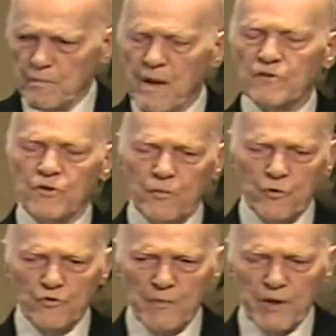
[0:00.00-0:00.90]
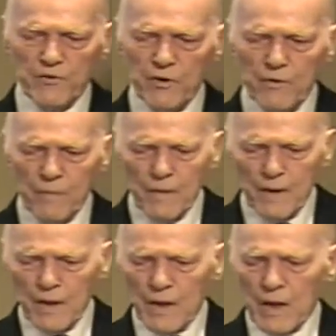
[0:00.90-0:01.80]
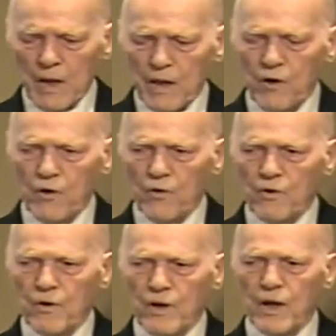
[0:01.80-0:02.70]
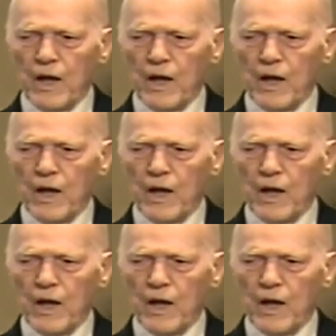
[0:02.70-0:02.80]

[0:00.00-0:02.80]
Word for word: Metzger, Bruce Metzger. You know,